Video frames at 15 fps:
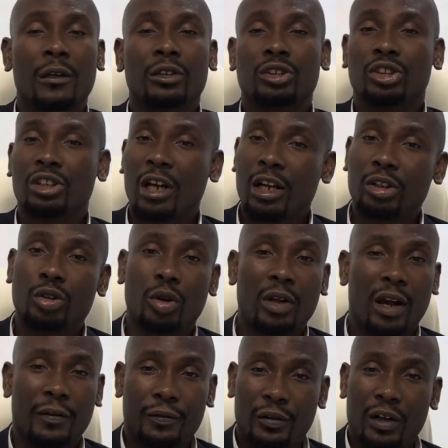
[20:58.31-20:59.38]
Share it to
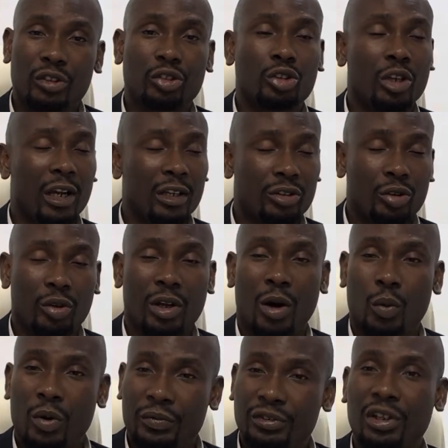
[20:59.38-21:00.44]
your friends, share it to your
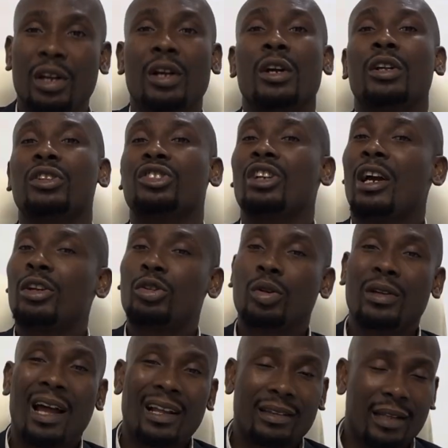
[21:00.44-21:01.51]
wife, share it to
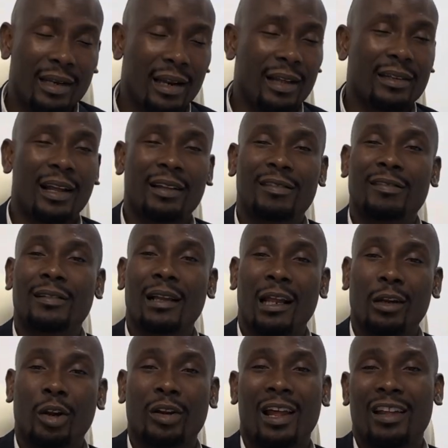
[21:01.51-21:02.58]
that tenant that
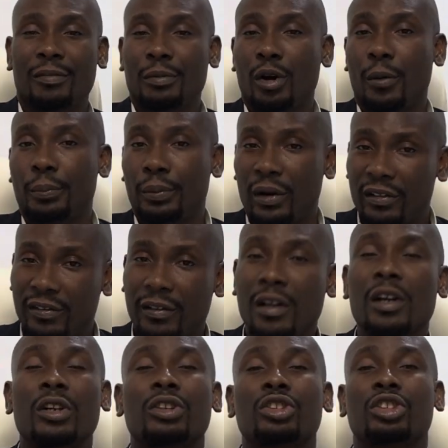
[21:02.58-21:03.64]
landlord has been oppressing.
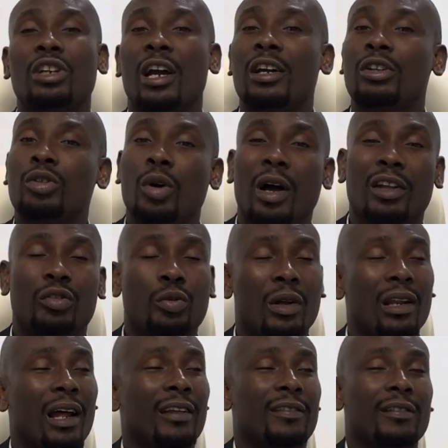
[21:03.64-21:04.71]
Share it to as well
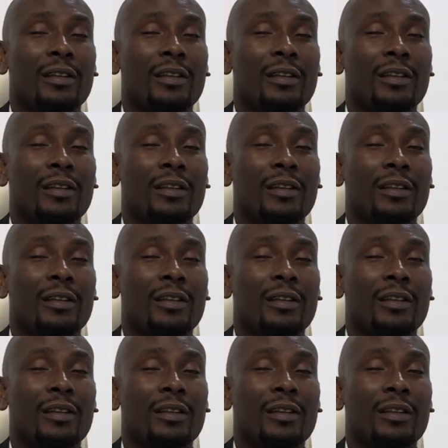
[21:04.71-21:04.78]
as